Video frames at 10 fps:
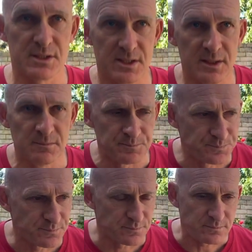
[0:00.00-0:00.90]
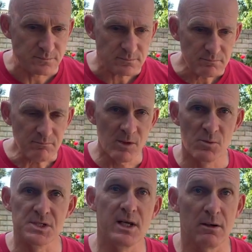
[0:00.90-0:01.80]
did
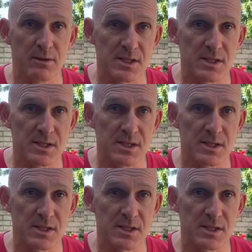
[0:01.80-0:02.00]
was get on their